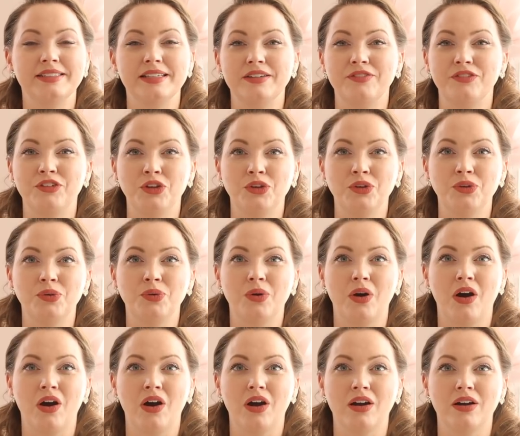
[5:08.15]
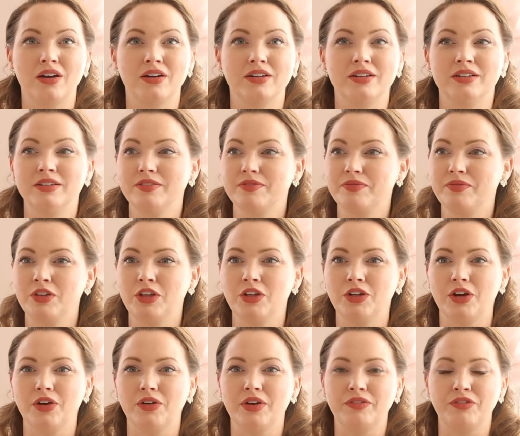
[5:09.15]
If you are, you
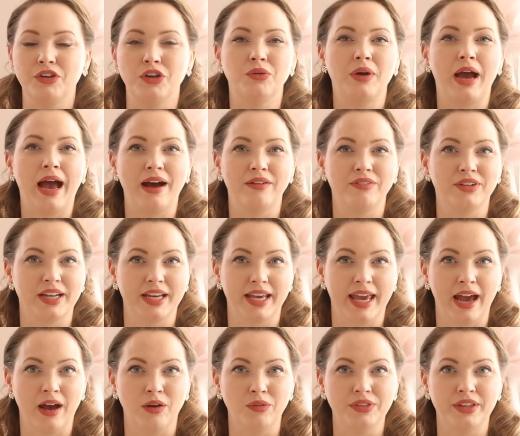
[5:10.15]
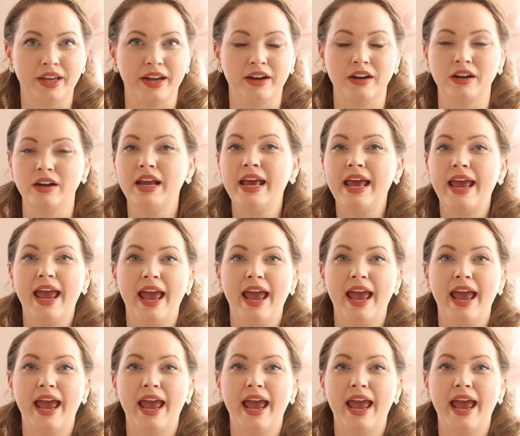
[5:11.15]
know, if you have an account there